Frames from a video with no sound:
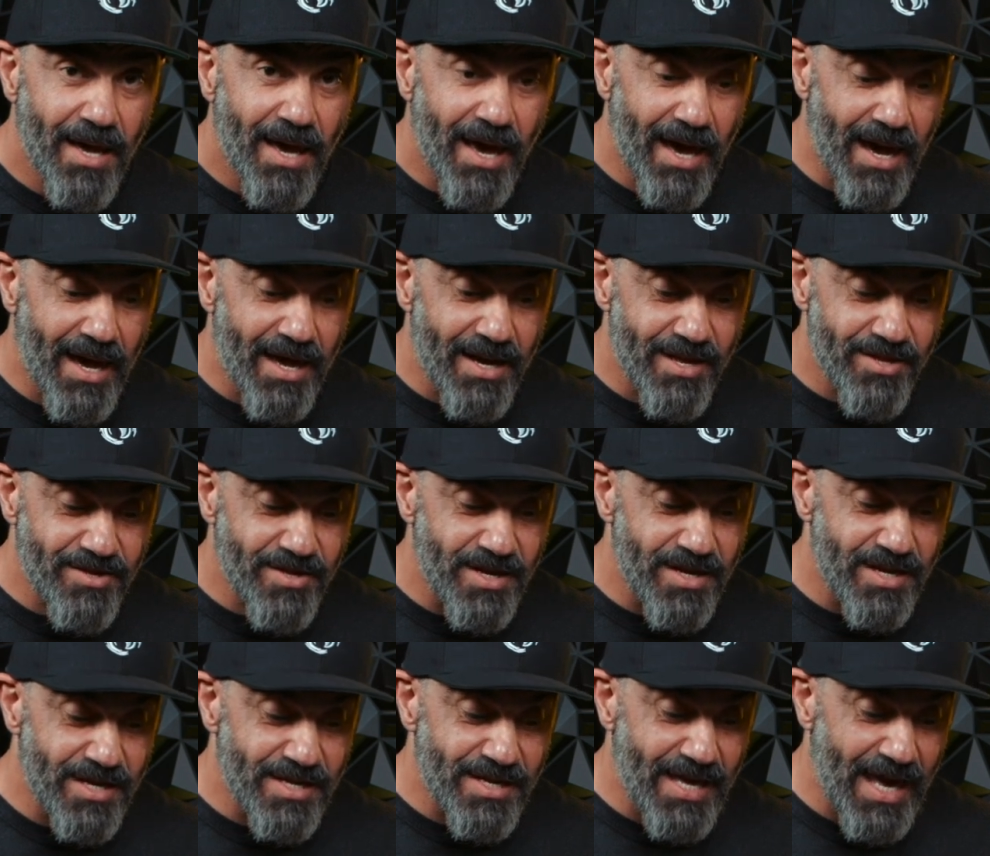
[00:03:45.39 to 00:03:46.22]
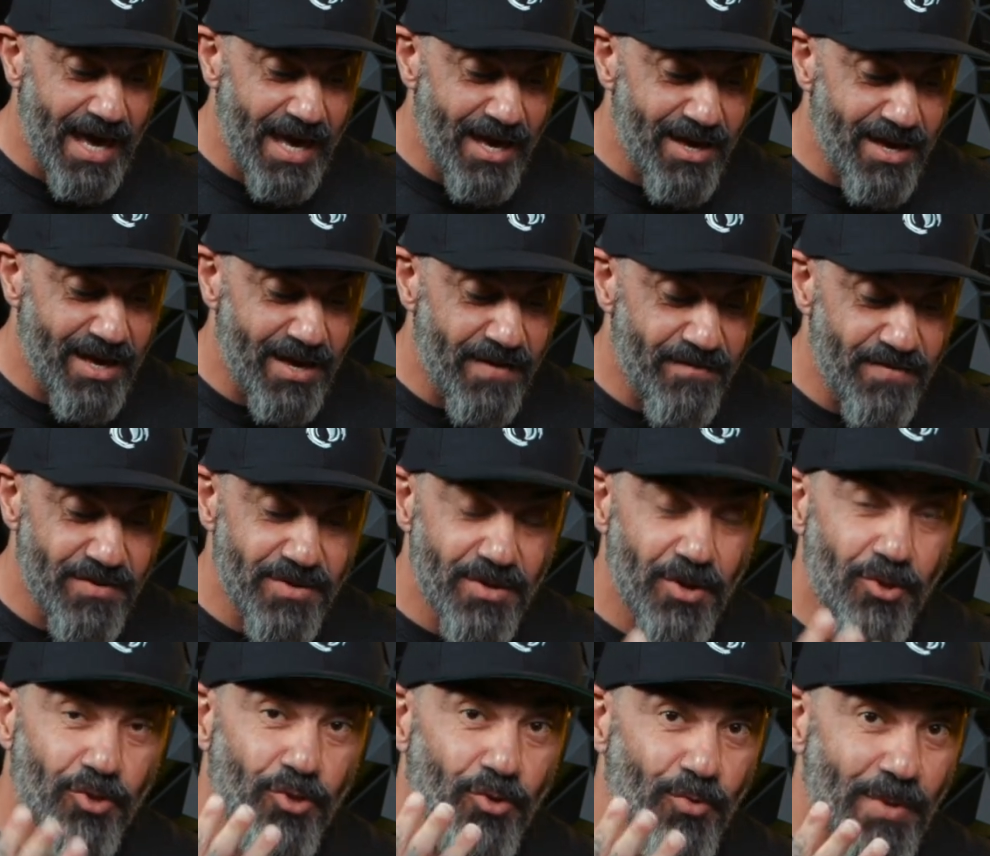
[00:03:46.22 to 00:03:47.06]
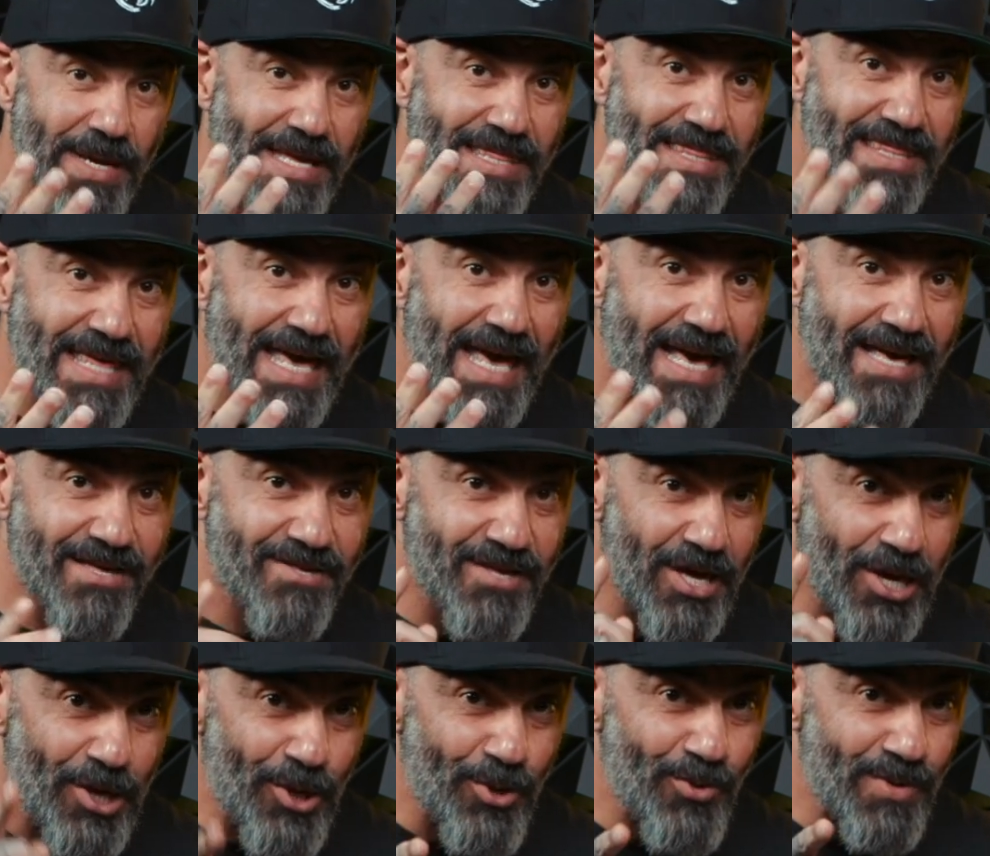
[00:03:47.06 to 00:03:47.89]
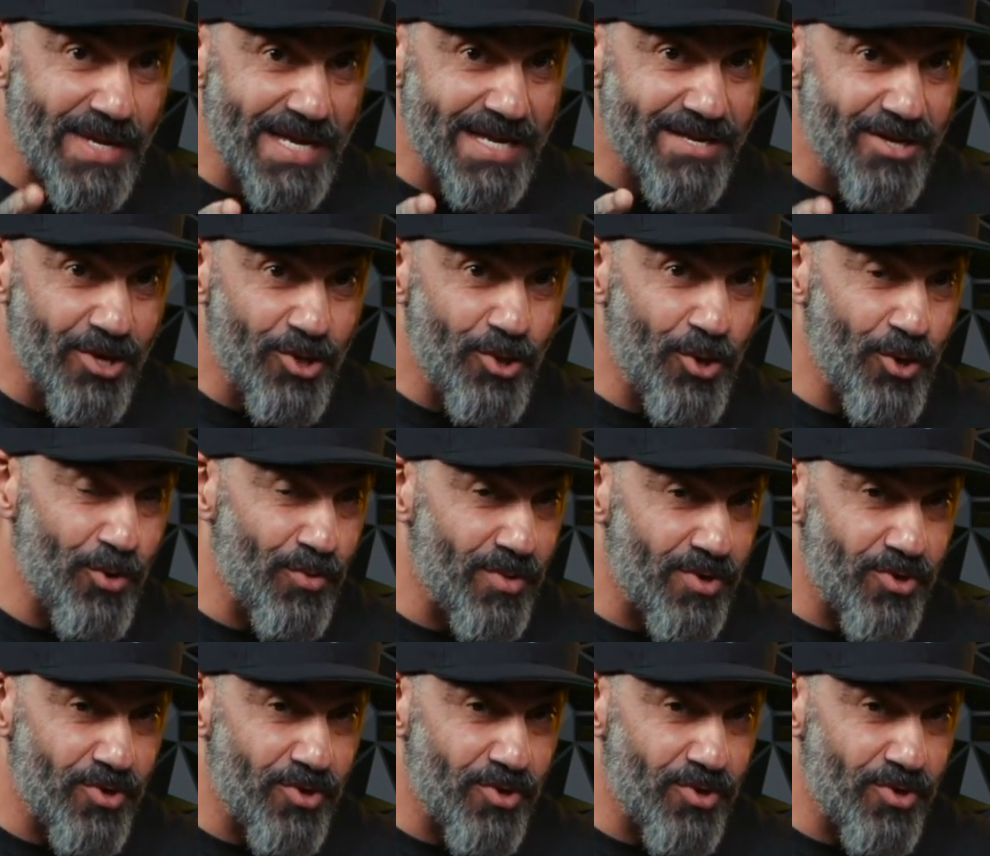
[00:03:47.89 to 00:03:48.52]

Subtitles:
And it's going to give you the 3 things that you need to do.